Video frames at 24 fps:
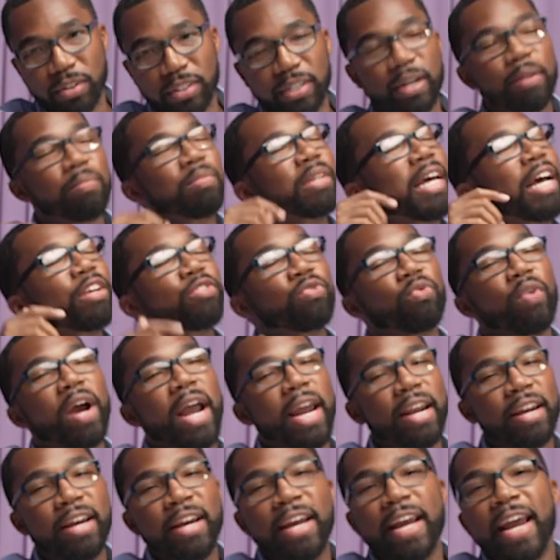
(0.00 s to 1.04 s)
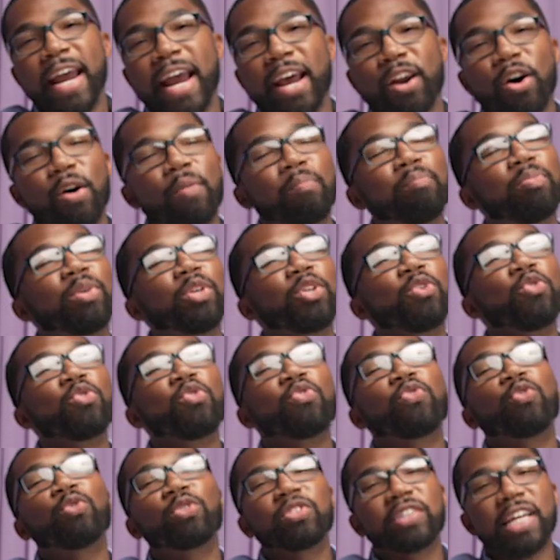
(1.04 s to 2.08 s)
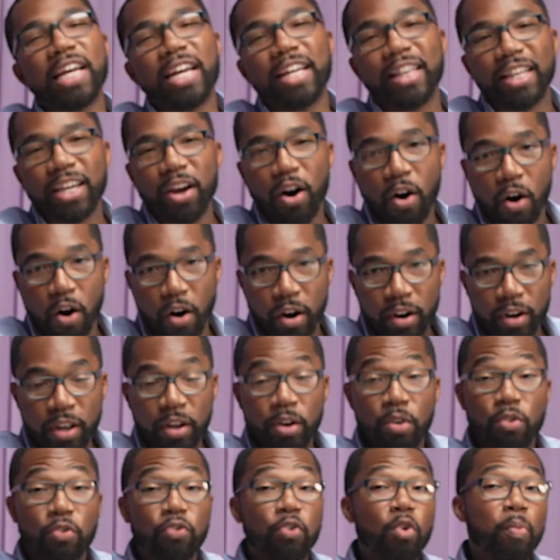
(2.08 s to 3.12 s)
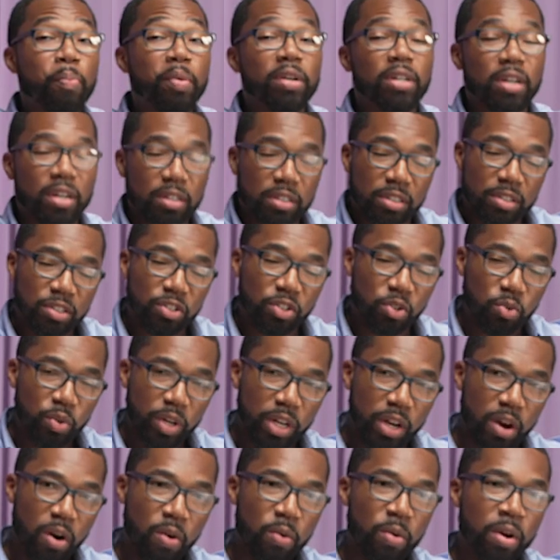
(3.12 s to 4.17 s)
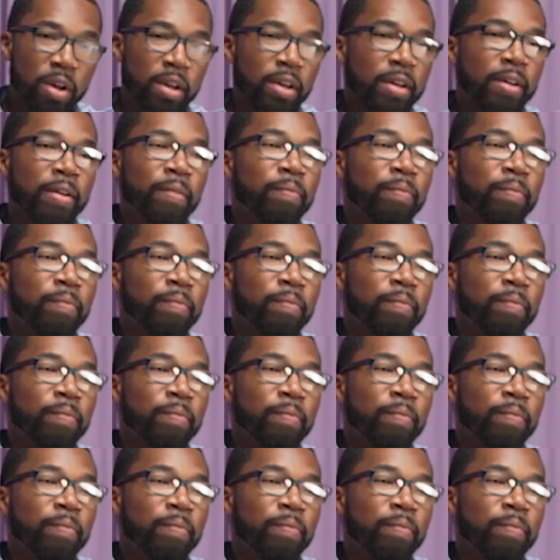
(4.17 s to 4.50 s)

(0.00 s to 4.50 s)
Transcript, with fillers: Yep, that's right, in our beautiful state of the art full production studio.